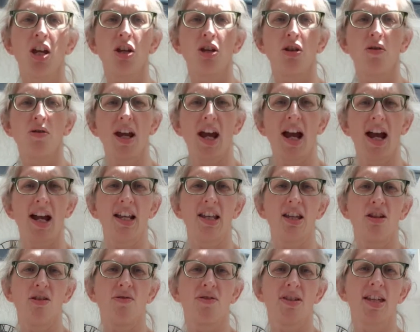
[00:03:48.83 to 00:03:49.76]
you
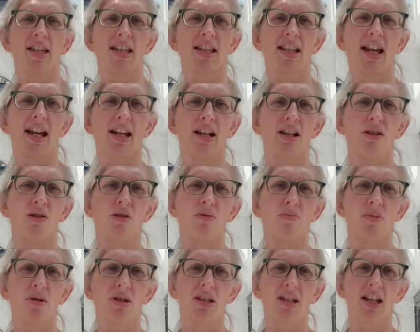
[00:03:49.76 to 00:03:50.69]
can use this leg loop
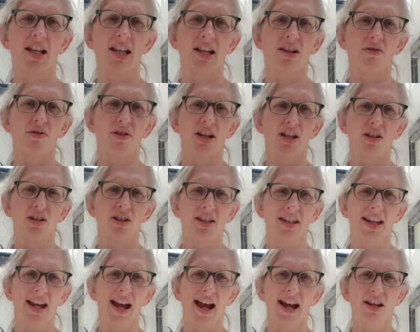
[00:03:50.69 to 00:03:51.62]
to literally
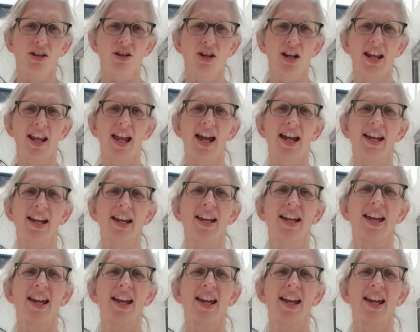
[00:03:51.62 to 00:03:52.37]
just catch a leg